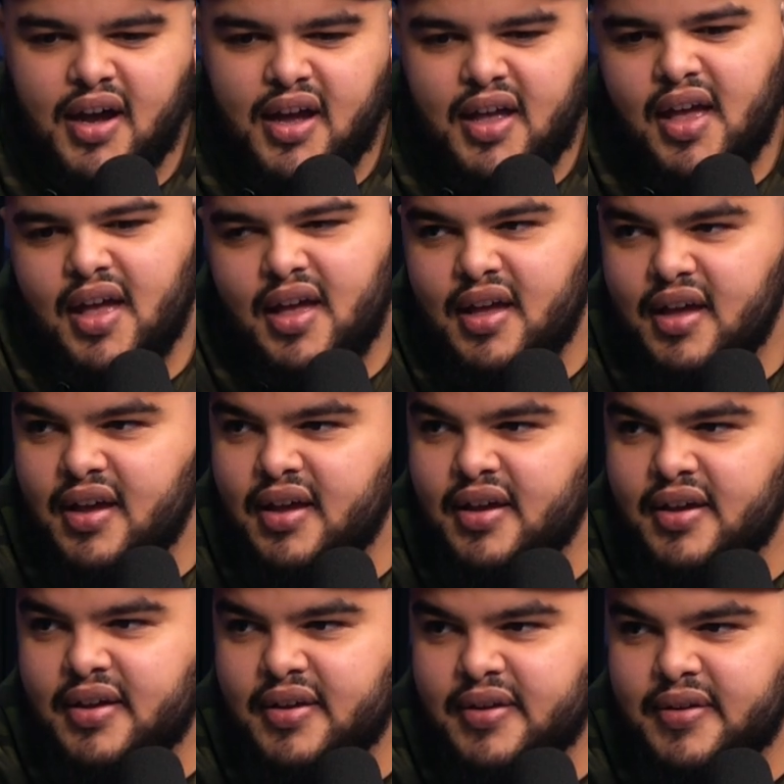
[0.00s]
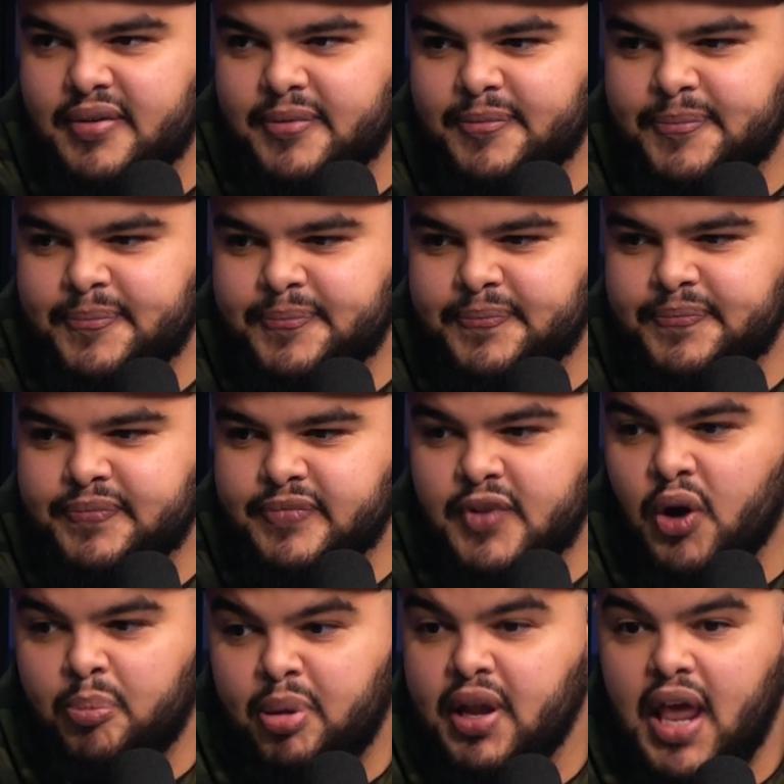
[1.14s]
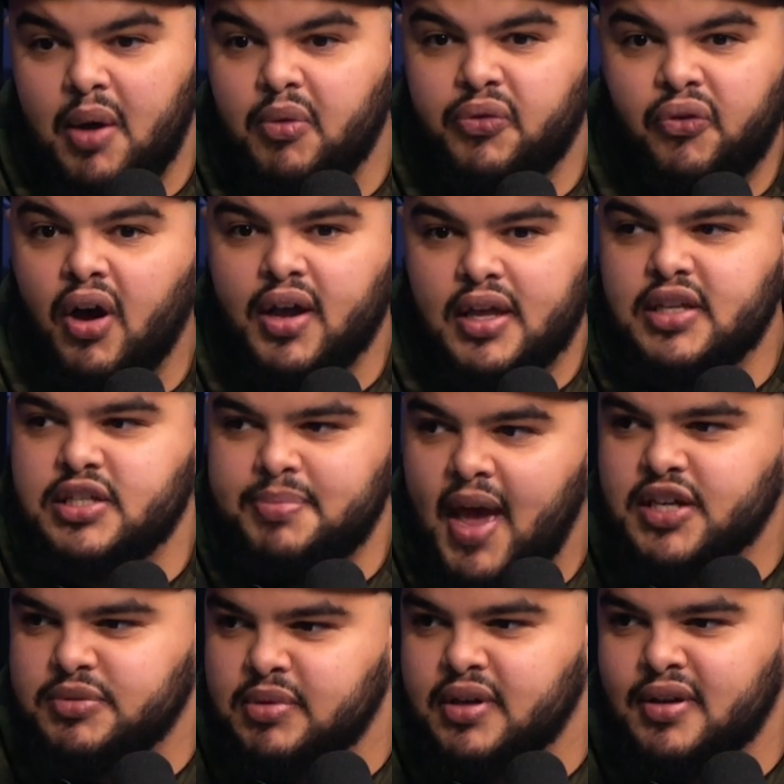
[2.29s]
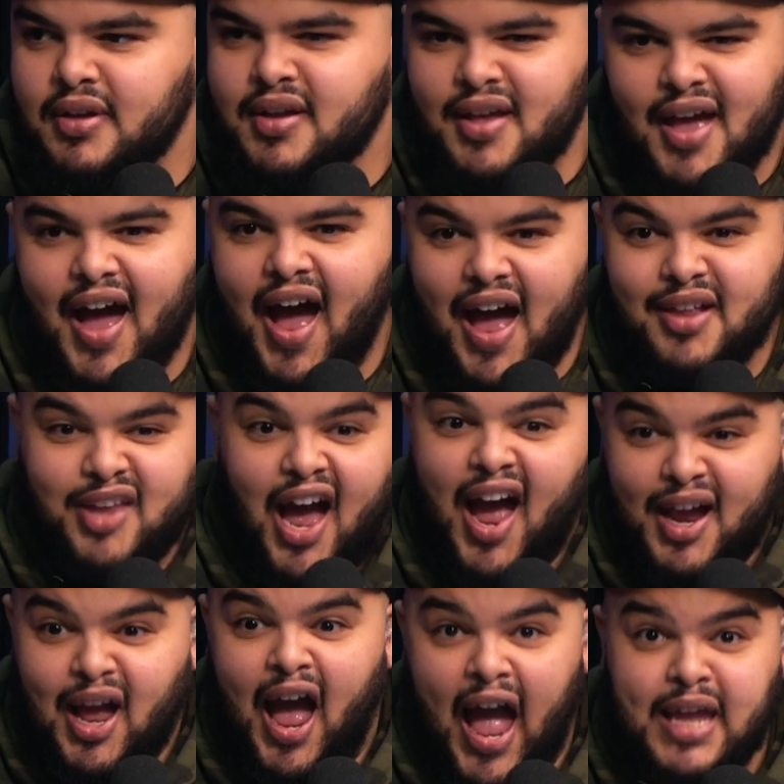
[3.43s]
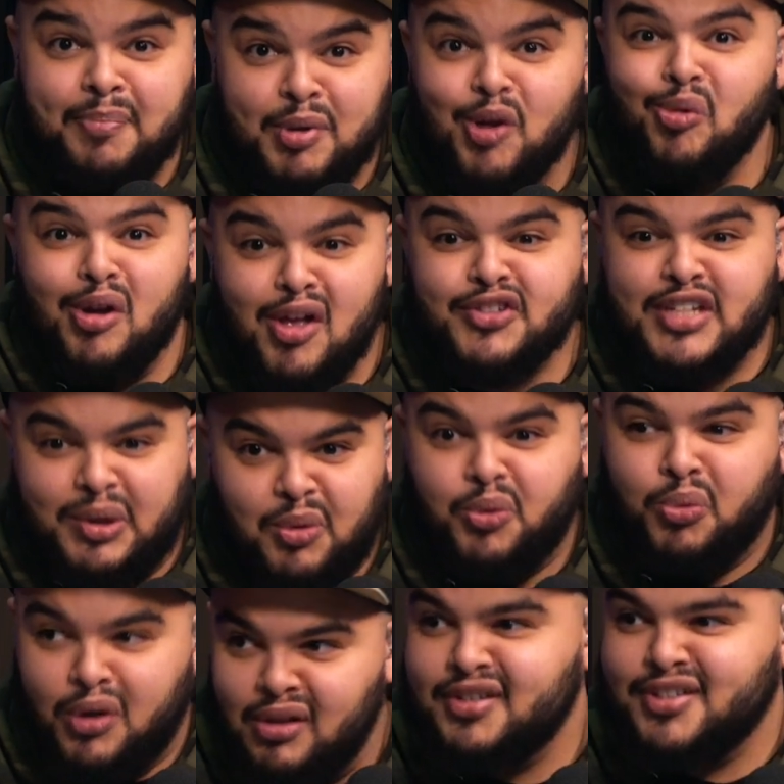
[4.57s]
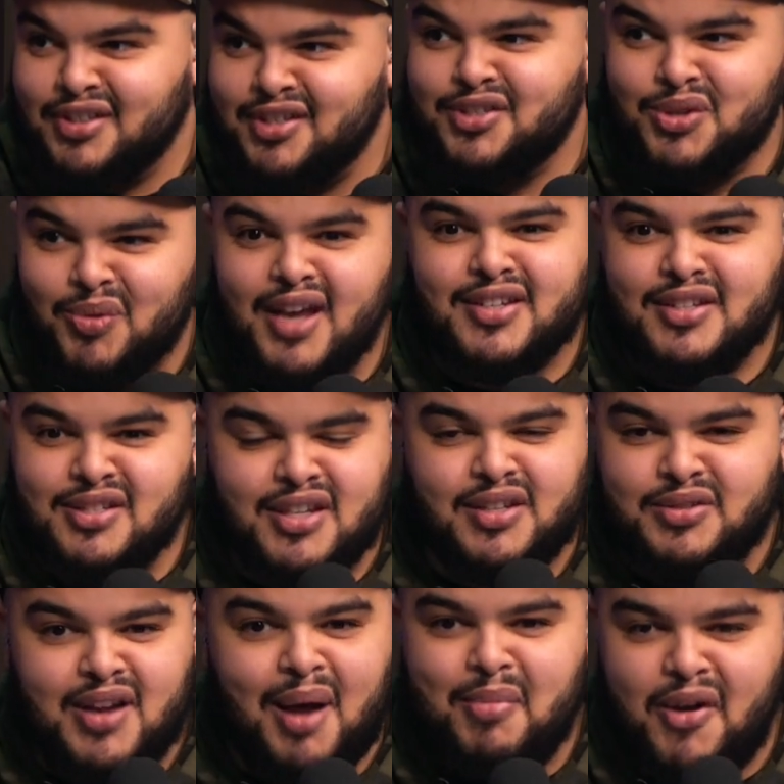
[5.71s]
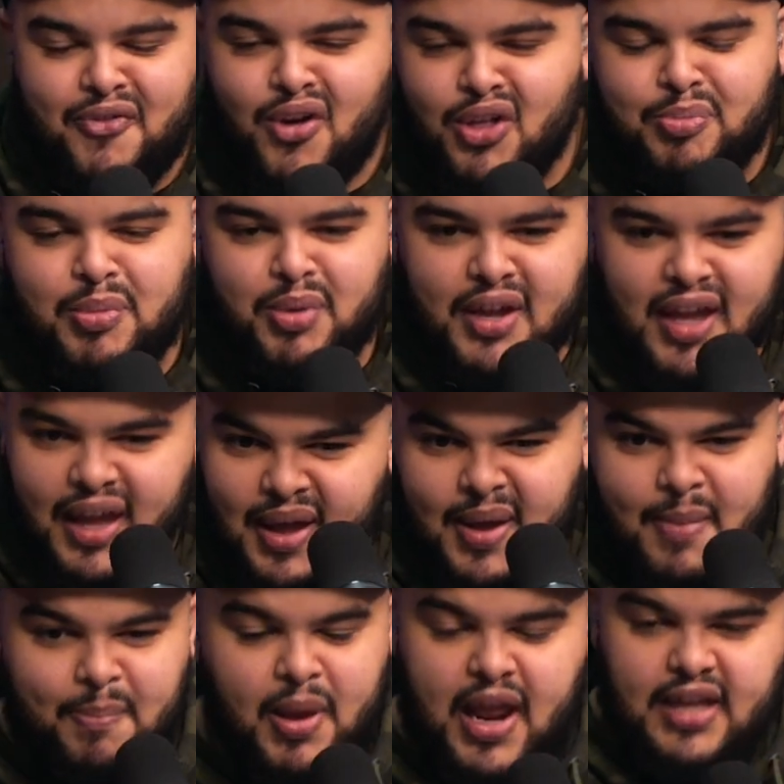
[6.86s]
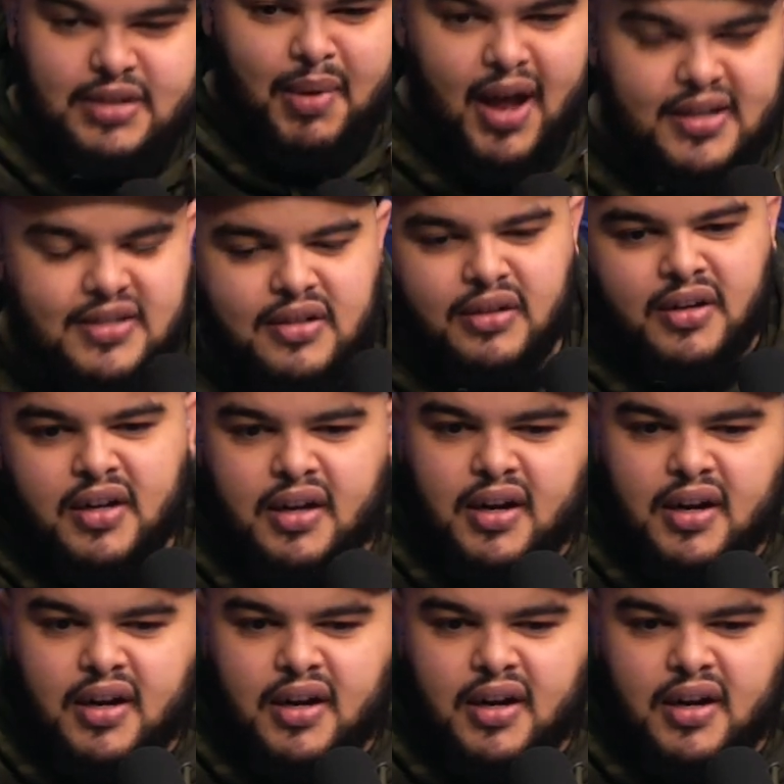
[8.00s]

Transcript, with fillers: But if you start grappling with him, no, Penei would f smash me. I, I I can be realistic with realistic situations. It's not my fault that people can't. Penei's a monster.